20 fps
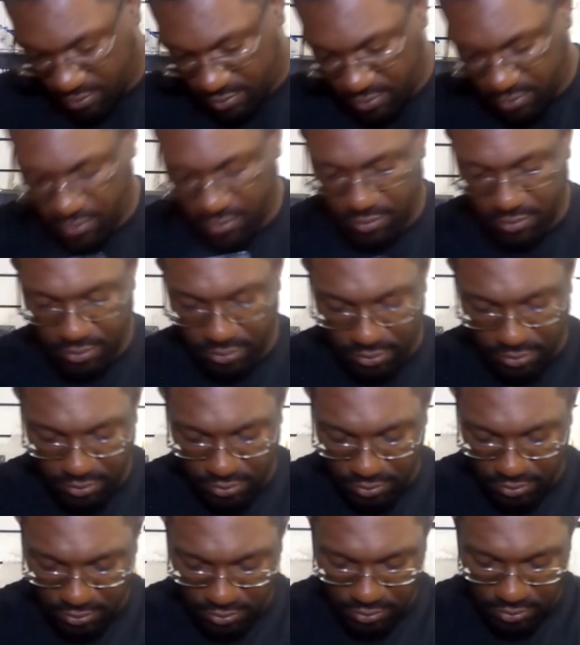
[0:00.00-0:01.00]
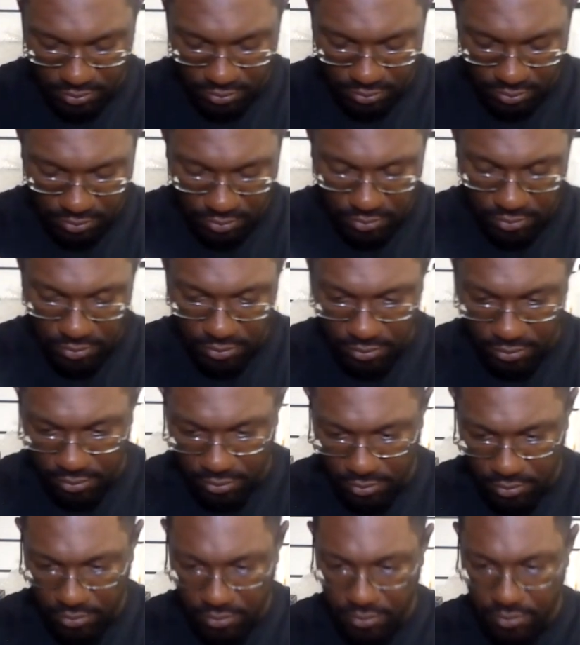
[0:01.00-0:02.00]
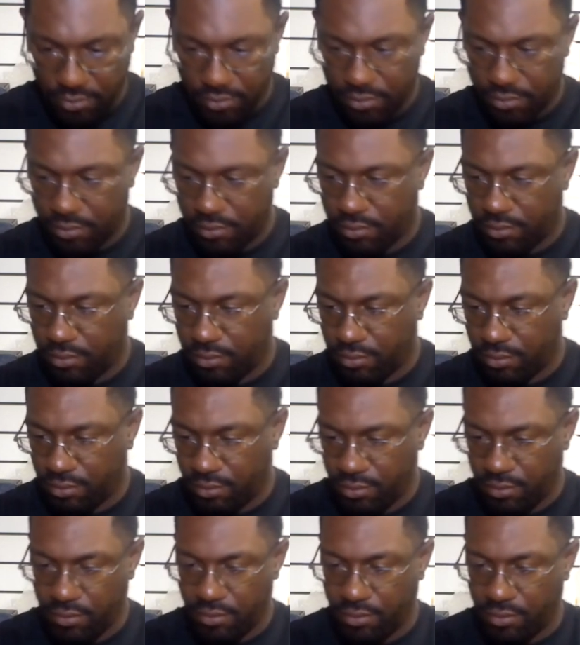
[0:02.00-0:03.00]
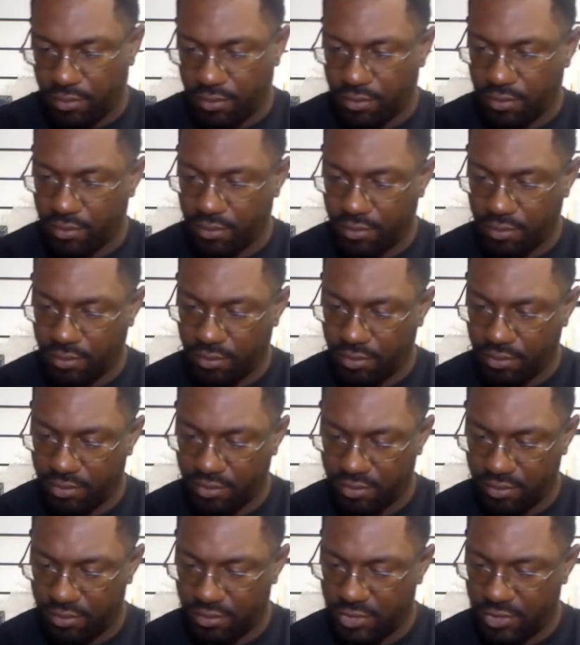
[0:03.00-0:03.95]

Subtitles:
(silence)